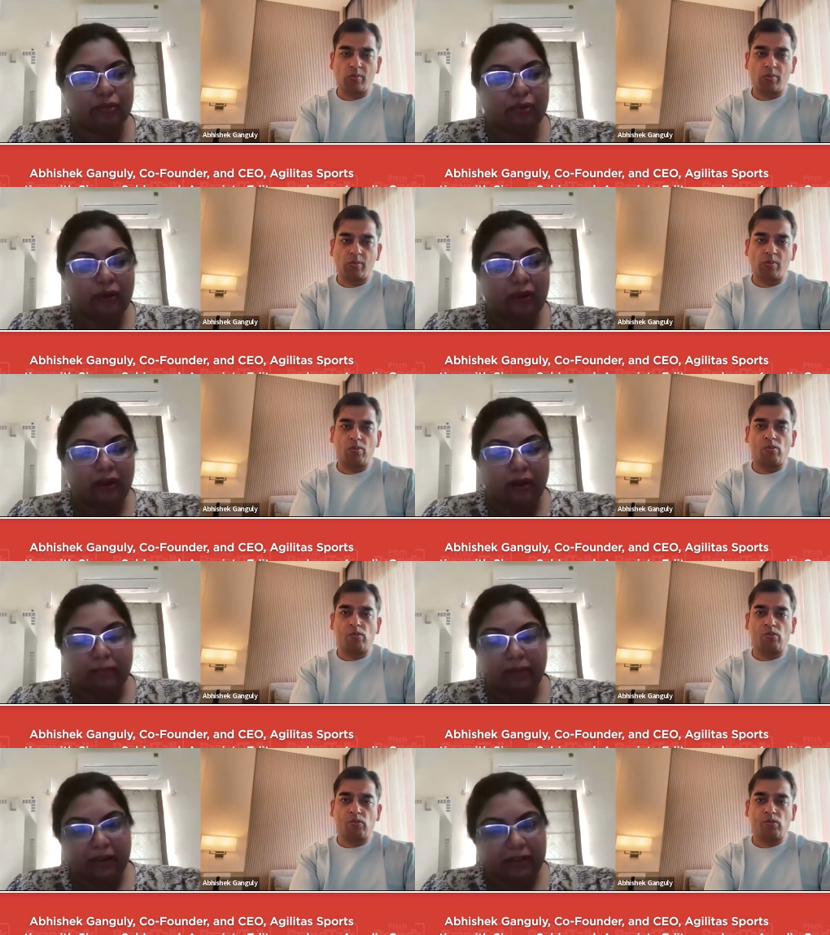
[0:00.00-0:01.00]
Speaker 1: to
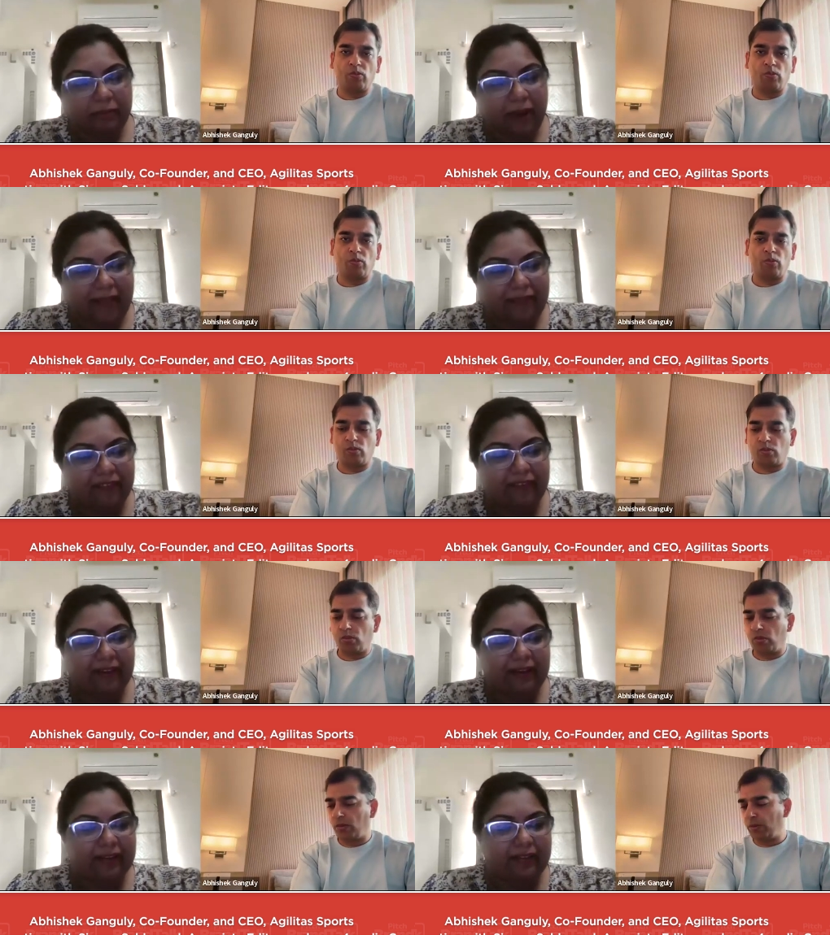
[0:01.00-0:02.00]
build the brand
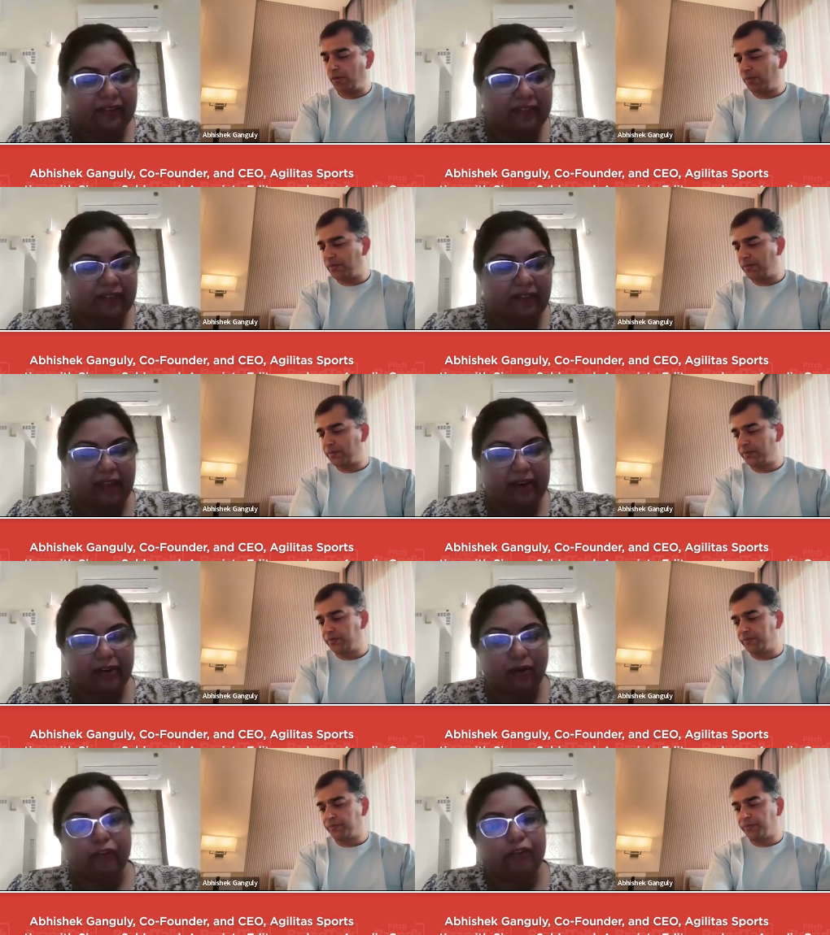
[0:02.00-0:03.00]
salience
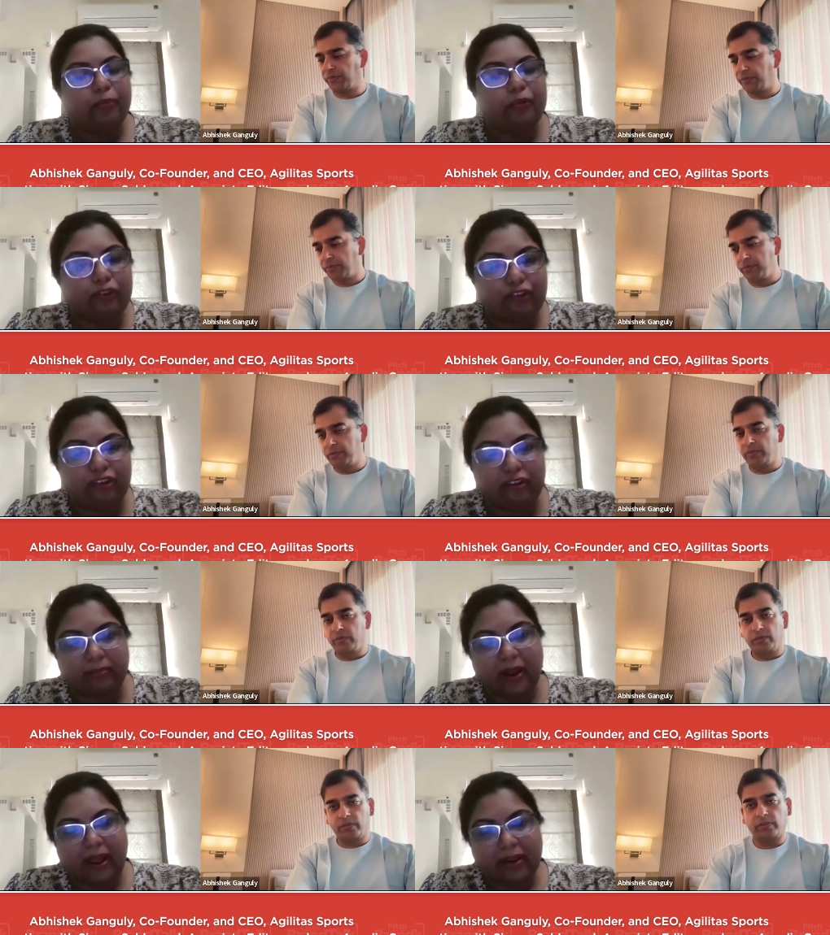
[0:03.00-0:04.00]
and also position
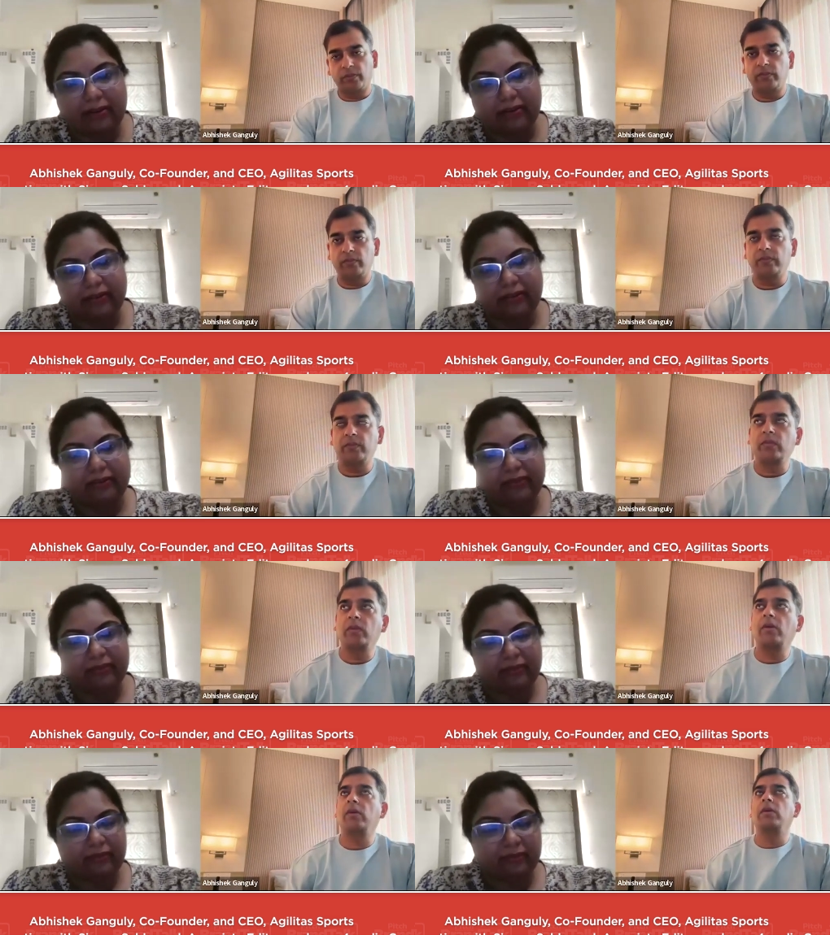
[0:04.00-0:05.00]
the brand?
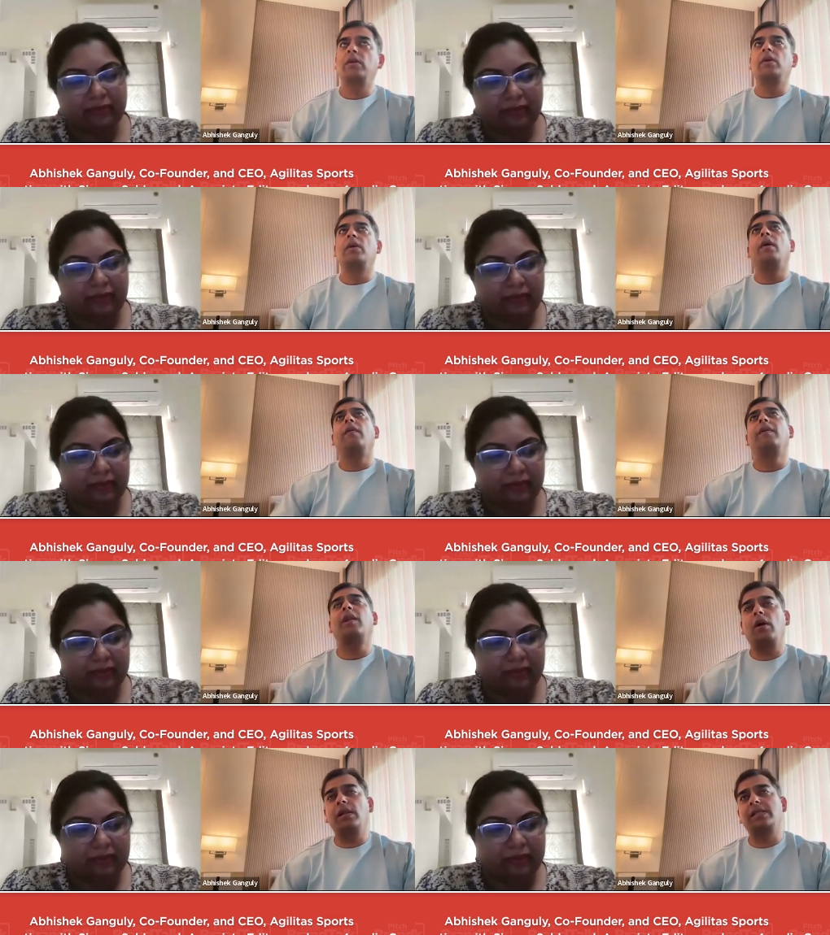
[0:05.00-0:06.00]
Speaker 2: Well,
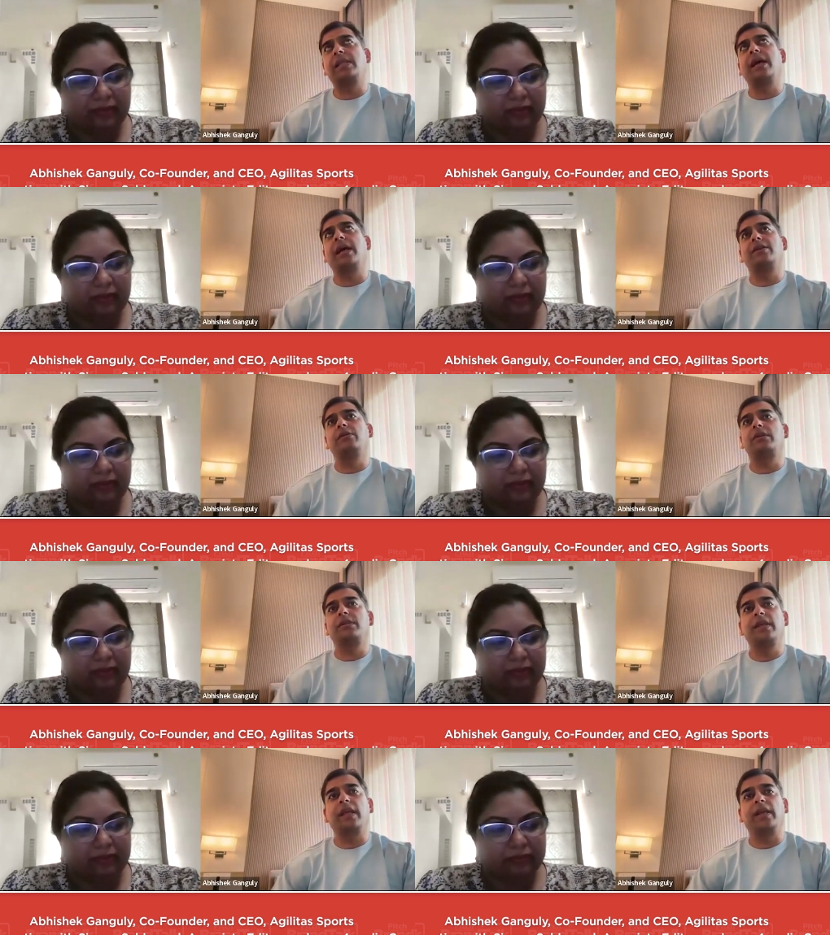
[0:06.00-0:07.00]
honestly, I don't
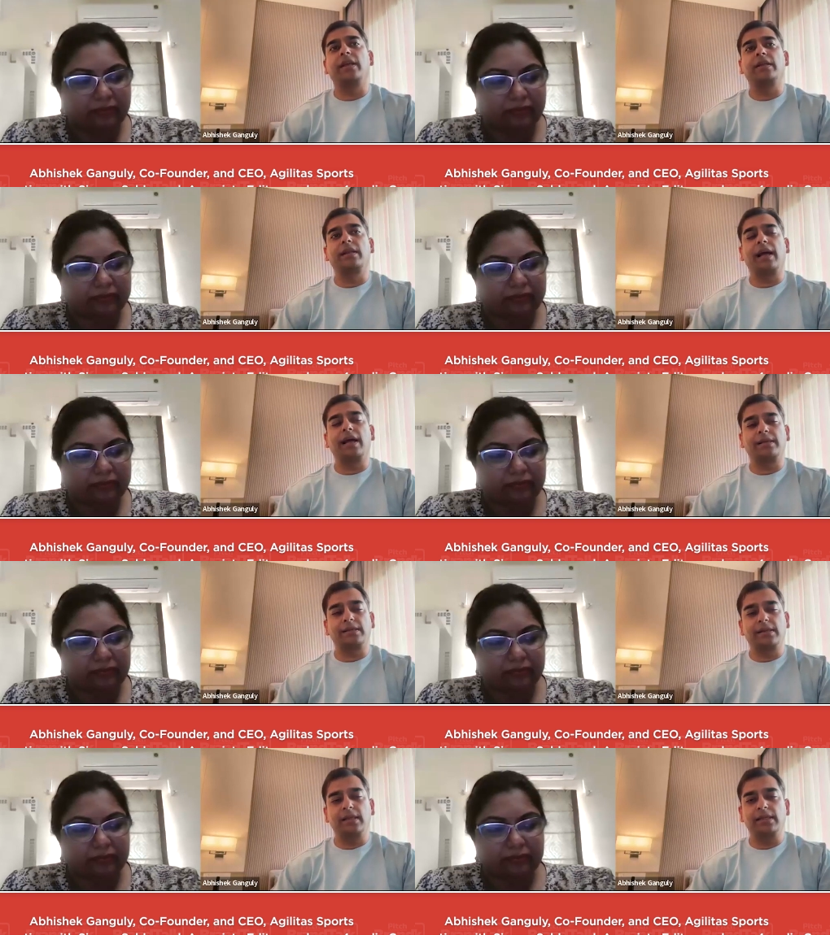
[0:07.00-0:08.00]
think that
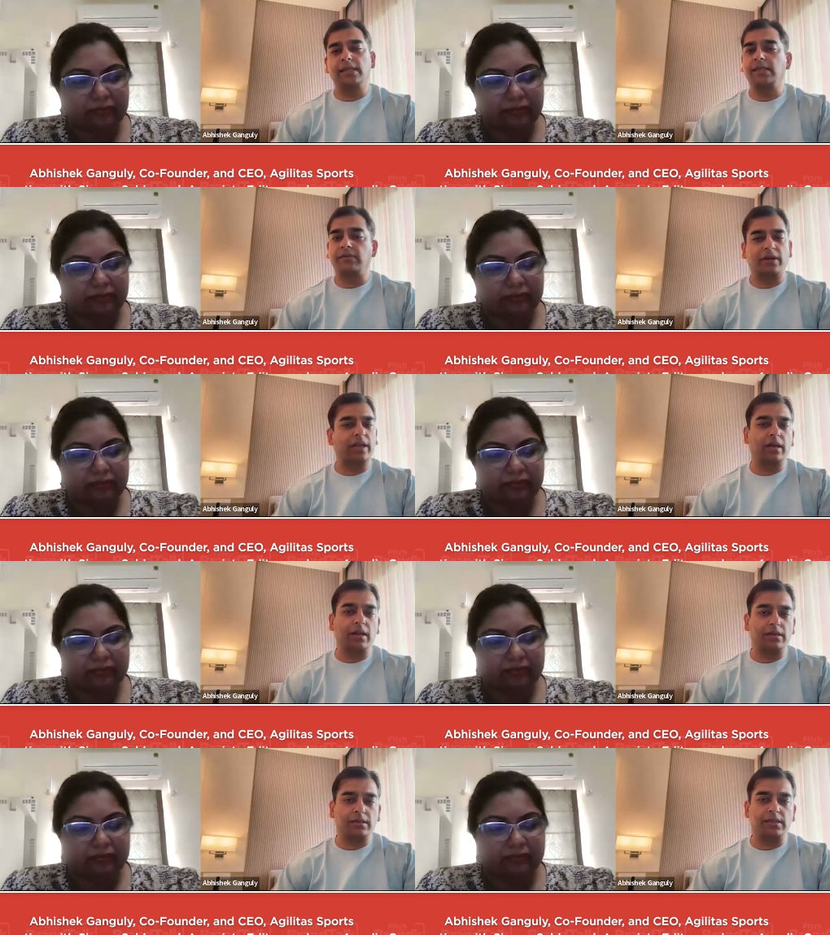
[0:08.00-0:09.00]
it is a very
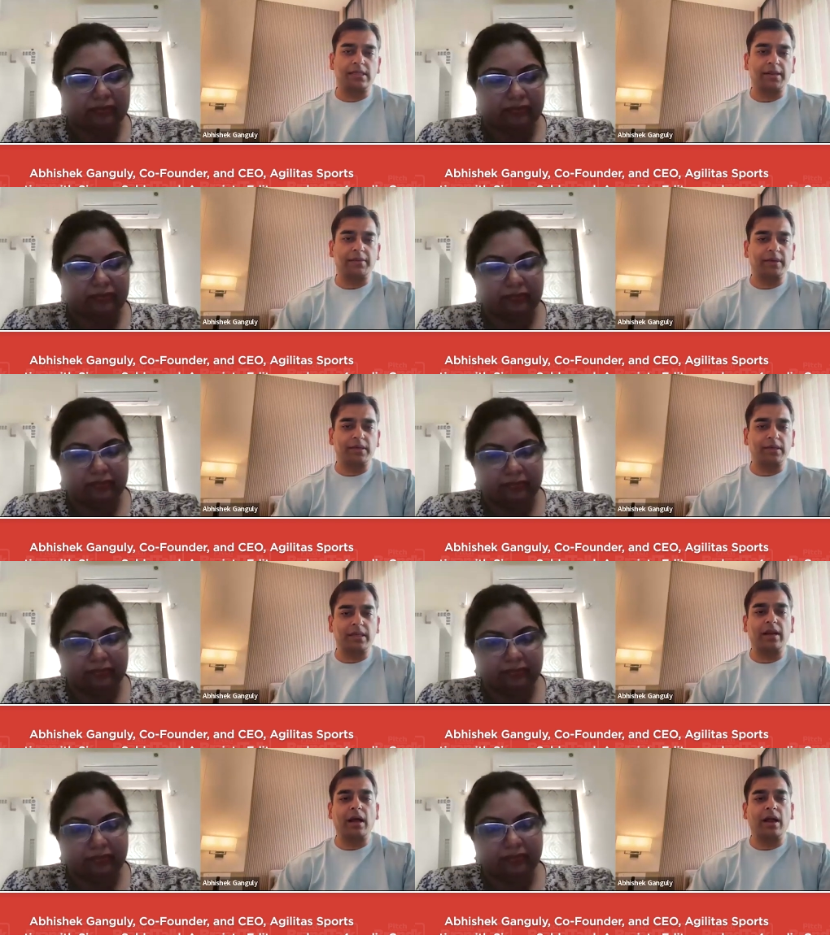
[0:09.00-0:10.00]
cluttered segment.
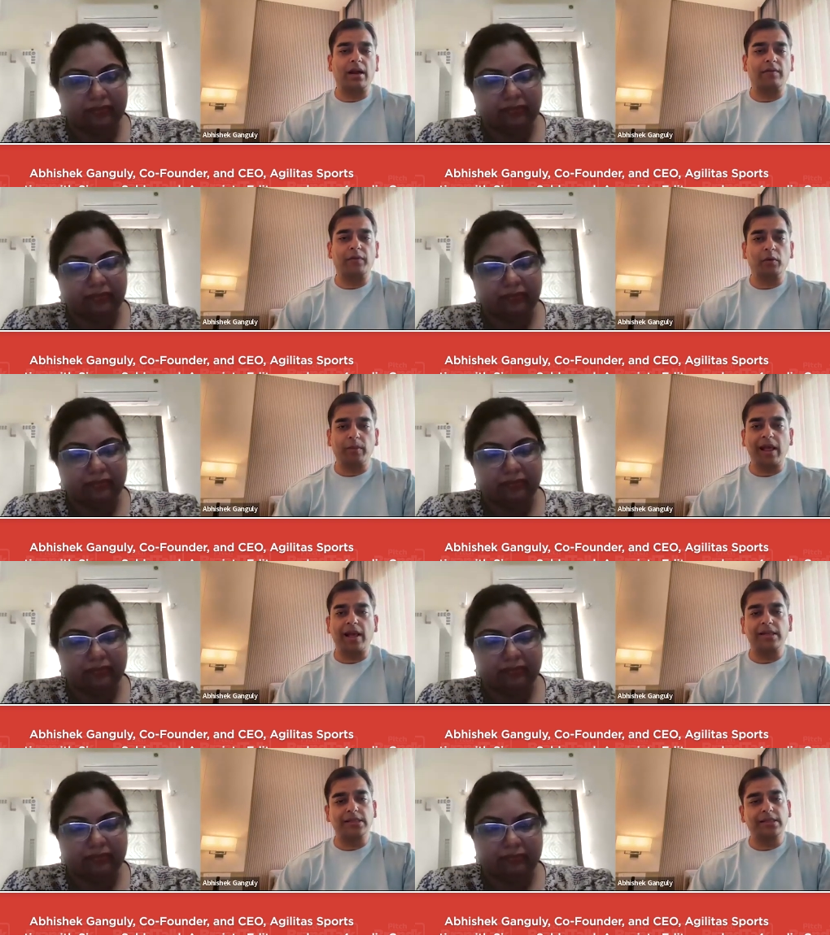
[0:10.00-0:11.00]
There are a few
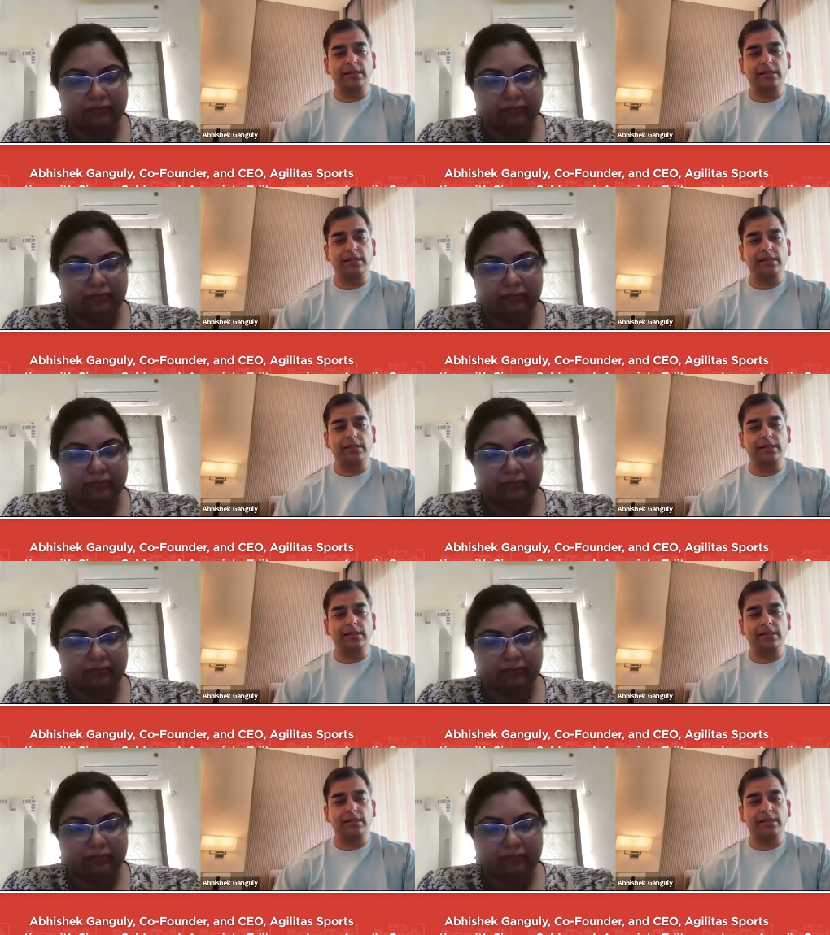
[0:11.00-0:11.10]
brands